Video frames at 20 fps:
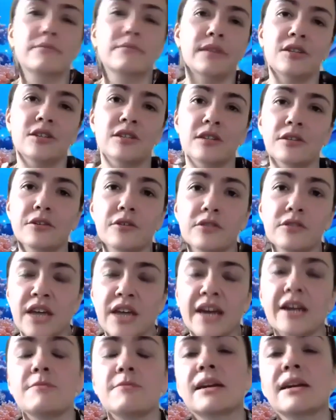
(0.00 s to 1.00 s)
just a little
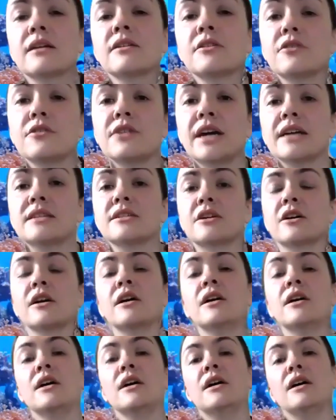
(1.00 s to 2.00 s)
tighter, make it a little nicer.
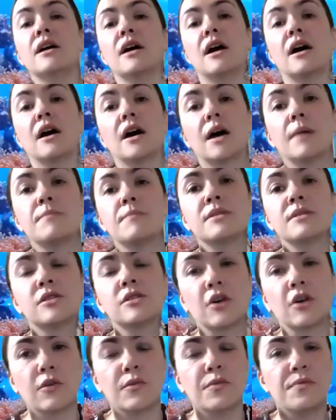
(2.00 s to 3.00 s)
Um,
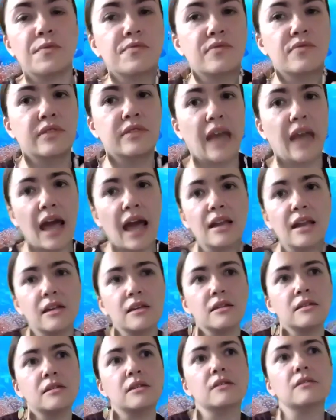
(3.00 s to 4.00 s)
so that
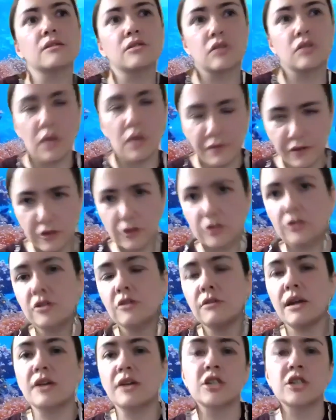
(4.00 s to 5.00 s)
is so if you do
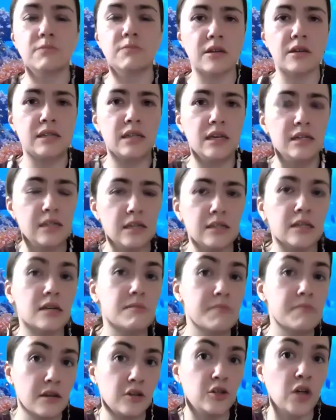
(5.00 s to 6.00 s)
know HTML, CSS, and a
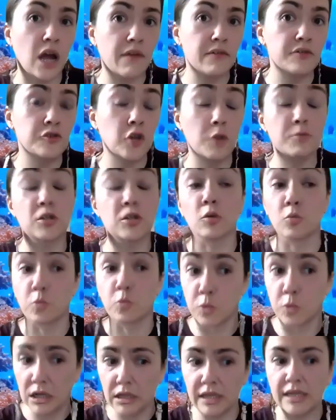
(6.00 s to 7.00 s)
bit of JavaScript, you're
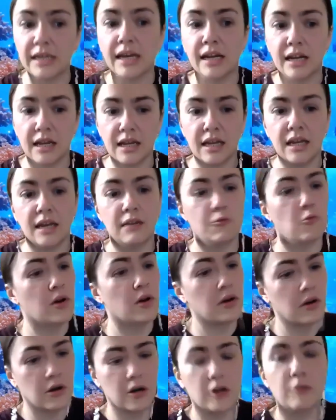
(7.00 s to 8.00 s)
really going to get
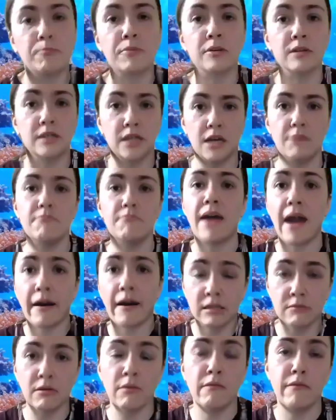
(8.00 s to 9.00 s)
100%
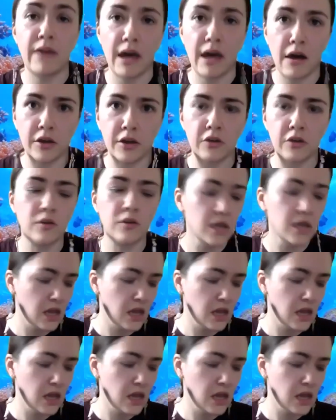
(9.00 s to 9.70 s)
maximum value